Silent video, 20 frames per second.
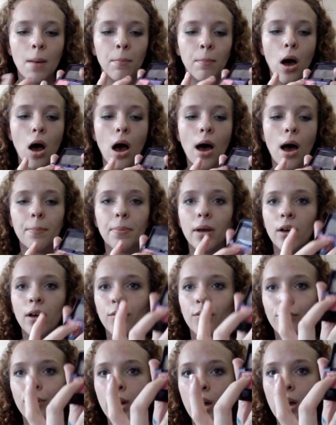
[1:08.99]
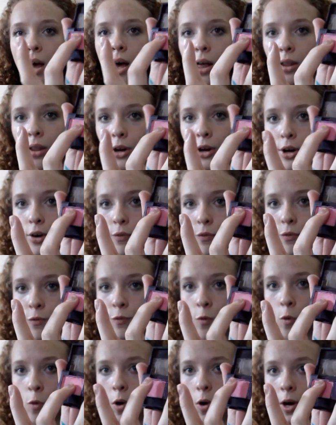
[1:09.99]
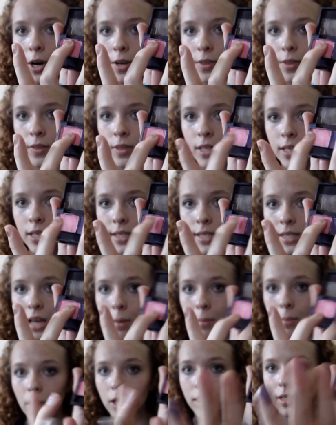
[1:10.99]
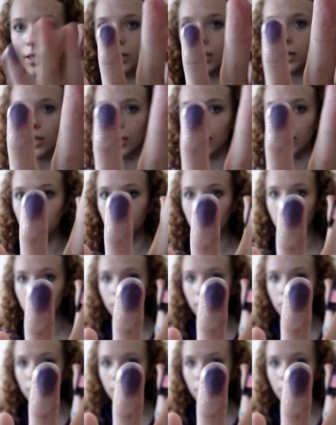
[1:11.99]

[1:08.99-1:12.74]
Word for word: pop of color for the summertime.